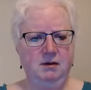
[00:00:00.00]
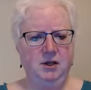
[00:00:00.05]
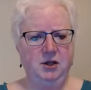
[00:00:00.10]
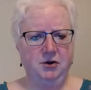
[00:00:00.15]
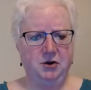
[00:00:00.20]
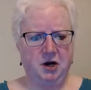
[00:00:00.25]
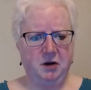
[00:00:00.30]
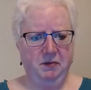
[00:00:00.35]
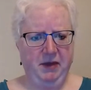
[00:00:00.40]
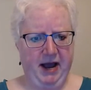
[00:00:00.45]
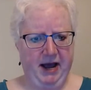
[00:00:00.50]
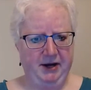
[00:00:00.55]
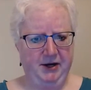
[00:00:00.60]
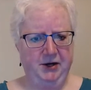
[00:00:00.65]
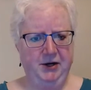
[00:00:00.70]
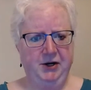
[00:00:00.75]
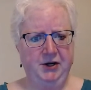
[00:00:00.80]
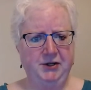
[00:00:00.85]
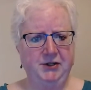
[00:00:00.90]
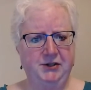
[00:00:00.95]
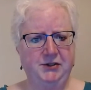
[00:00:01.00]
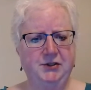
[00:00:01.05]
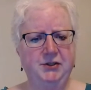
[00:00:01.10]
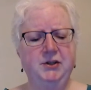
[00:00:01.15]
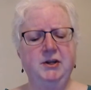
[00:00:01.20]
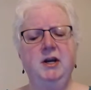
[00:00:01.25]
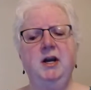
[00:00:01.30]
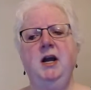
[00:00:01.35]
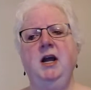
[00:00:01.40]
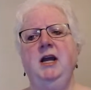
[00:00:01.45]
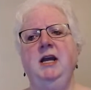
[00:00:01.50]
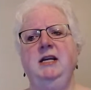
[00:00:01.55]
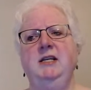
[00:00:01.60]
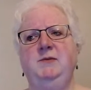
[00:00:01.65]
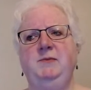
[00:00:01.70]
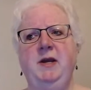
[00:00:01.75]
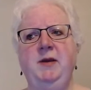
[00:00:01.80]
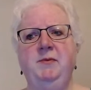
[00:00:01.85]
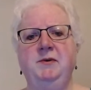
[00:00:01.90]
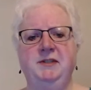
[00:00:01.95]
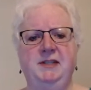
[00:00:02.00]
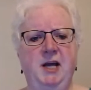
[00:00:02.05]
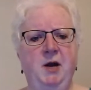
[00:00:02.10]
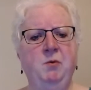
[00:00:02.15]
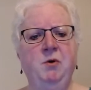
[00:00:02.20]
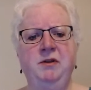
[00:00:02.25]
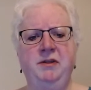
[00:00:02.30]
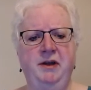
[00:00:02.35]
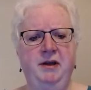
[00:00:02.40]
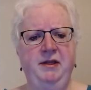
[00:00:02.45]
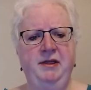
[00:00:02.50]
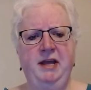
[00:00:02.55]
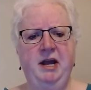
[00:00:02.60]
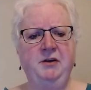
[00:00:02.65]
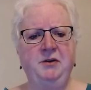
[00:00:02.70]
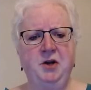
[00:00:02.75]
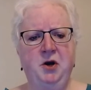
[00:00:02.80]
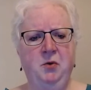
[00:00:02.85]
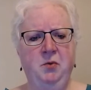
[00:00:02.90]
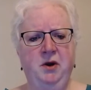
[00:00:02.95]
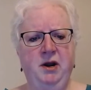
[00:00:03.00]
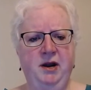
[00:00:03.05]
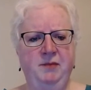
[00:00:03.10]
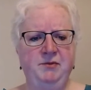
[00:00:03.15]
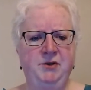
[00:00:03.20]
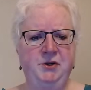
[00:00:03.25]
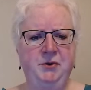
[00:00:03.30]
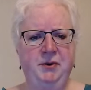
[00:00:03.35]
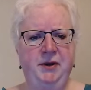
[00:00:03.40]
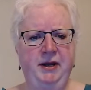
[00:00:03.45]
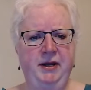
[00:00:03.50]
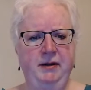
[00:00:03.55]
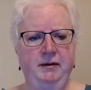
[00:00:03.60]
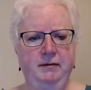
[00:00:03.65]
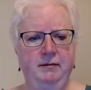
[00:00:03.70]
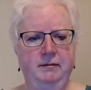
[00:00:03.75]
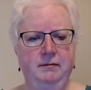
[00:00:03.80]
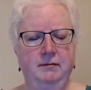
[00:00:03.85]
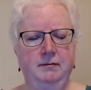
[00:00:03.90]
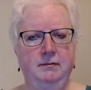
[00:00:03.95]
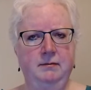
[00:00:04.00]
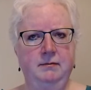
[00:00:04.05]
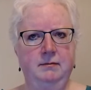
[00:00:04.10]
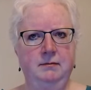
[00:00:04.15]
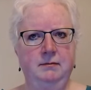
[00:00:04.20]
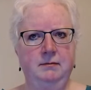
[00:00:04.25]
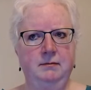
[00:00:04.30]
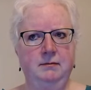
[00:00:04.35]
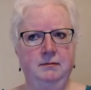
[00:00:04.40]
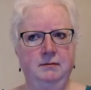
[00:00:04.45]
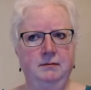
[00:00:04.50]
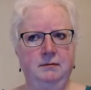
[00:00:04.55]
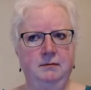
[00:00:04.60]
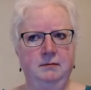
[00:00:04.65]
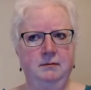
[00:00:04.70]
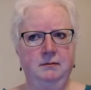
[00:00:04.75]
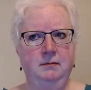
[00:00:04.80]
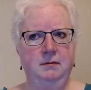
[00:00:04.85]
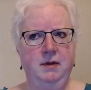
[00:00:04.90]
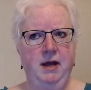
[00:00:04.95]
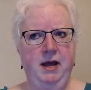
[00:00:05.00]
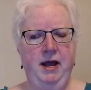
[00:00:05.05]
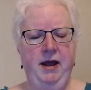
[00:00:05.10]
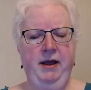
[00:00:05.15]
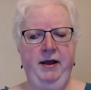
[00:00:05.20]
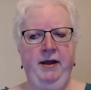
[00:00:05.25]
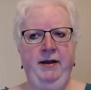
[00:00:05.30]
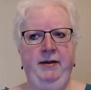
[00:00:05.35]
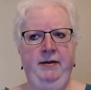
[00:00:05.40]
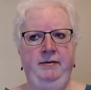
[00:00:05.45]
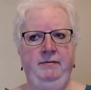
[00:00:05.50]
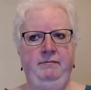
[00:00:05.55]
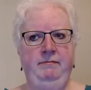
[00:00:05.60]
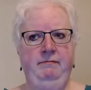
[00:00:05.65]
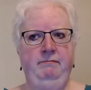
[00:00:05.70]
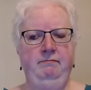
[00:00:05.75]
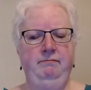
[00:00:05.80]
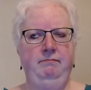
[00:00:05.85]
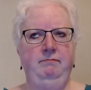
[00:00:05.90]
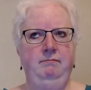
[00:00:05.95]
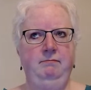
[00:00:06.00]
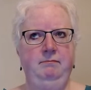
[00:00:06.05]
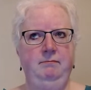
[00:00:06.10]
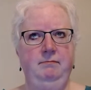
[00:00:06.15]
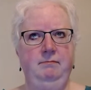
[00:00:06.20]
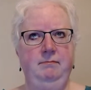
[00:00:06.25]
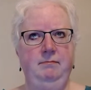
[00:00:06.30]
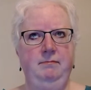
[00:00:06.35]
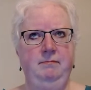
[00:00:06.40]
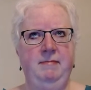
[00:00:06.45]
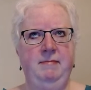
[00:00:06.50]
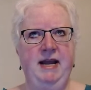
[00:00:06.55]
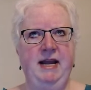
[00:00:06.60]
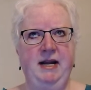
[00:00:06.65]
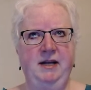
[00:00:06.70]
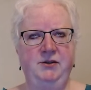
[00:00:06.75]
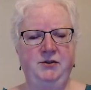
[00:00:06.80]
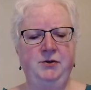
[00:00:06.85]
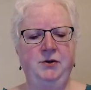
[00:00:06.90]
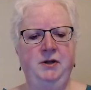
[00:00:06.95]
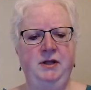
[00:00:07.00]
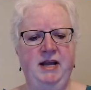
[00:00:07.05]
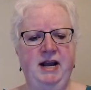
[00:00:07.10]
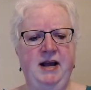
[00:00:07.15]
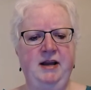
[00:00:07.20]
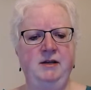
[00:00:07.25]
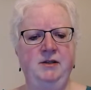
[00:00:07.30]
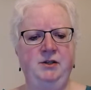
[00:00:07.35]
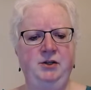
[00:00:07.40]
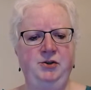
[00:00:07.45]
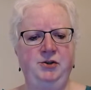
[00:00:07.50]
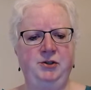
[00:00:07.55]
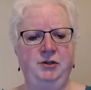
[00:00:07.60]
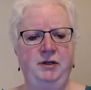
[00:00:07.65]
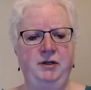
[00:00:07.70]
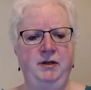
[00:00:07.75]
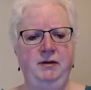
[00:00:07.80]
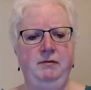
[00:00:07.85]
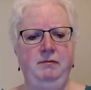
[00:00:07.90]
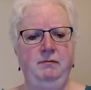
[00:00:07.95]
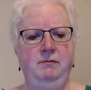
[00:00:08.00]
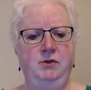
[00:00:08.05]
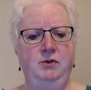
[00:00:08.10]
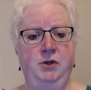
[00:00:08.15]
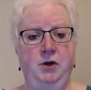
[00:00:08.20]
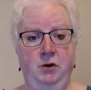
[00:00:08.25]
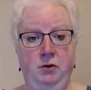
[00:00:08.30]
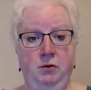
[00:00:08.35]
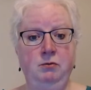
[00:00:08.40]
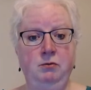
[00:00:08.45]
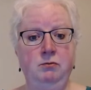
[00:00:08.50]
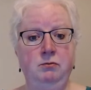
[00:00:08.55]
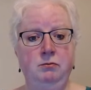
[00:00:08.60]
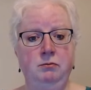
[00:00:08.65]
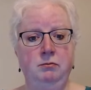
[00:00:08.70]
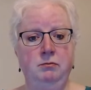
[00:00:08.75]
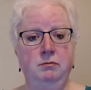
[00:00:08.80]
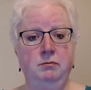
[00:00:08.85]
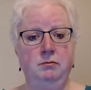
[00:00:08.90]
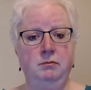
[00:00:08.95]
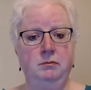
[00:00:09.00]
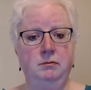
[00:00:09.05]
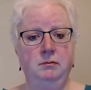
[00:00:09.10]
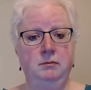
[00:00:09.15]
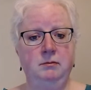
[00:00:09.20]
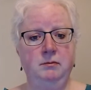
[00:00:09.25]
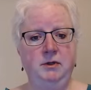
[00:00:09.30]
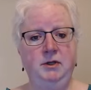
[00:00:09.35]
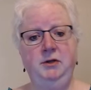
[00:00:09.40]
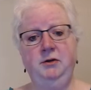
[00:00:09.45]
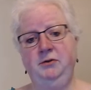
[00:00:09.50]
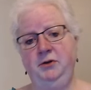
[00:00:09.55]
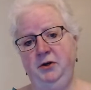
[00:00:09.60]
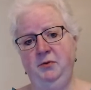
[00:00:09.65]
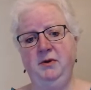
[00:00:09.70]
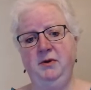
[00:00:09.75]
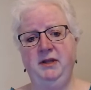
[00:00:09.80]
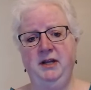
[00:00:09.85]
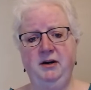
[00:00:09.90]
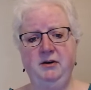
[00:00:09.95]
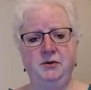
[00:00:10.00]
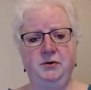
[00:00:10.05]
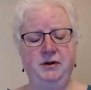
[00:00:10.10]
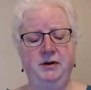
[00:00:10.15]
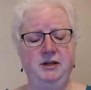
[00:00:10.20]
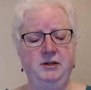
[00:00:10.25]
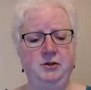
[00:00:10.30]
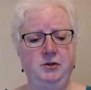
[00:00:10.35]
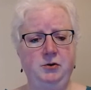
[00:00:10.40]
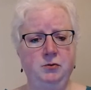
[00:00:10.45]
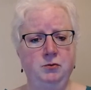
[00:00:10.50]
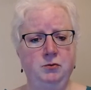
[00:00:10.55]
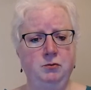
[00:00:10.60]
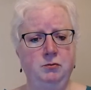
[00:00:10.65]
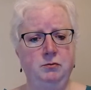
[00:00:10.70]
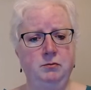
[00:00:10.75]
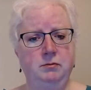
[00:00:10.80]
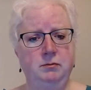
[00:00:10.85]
your competitors is people say, well, then they'll know what I'm doing. And my answer to that is usually, so you'll know what they're doing too.